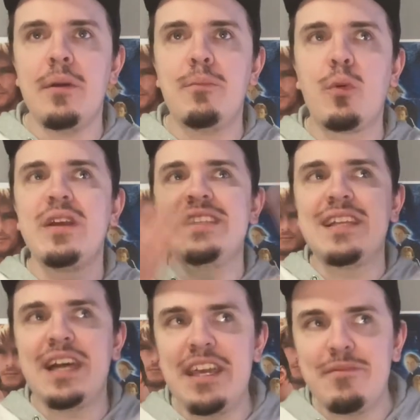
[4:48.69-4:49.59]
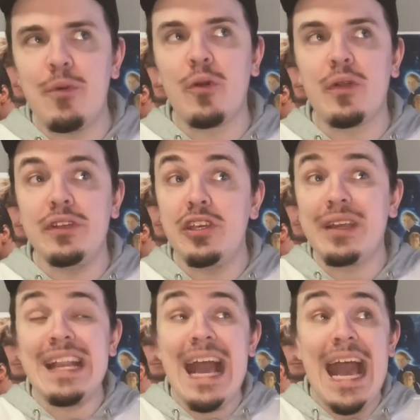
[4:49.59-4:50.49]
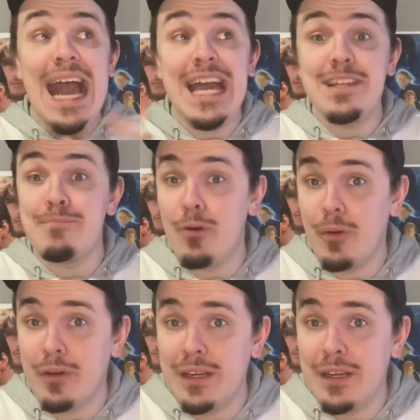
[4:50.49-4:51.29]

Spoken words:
bring to life more, and you can add more.